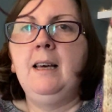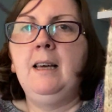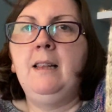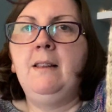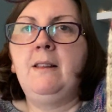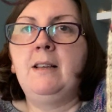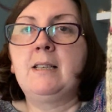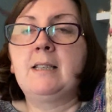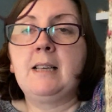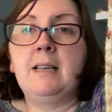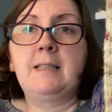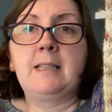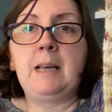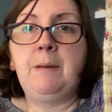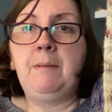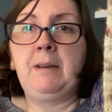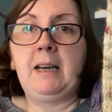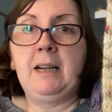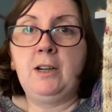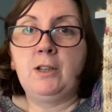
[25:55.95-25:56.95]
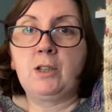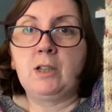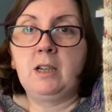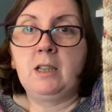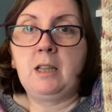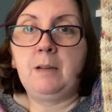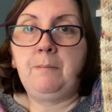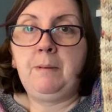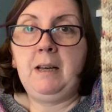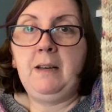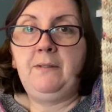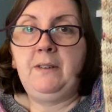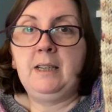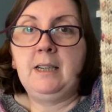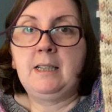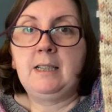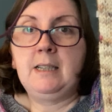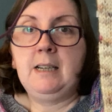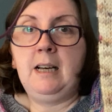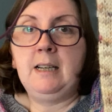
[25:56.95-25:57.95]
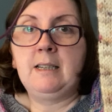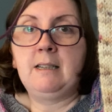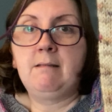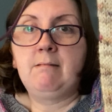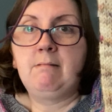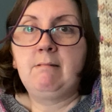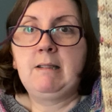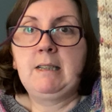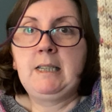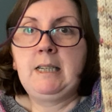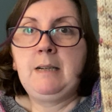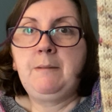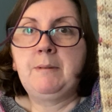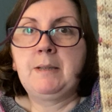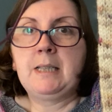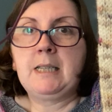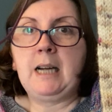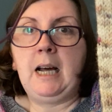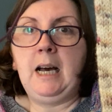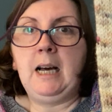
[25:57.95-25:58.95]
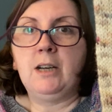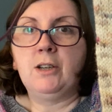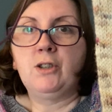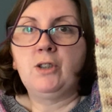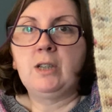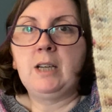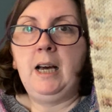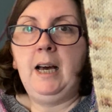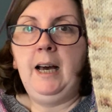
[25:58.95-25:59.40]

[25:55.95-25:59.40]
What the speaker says: This same again is another bit of a deep stash.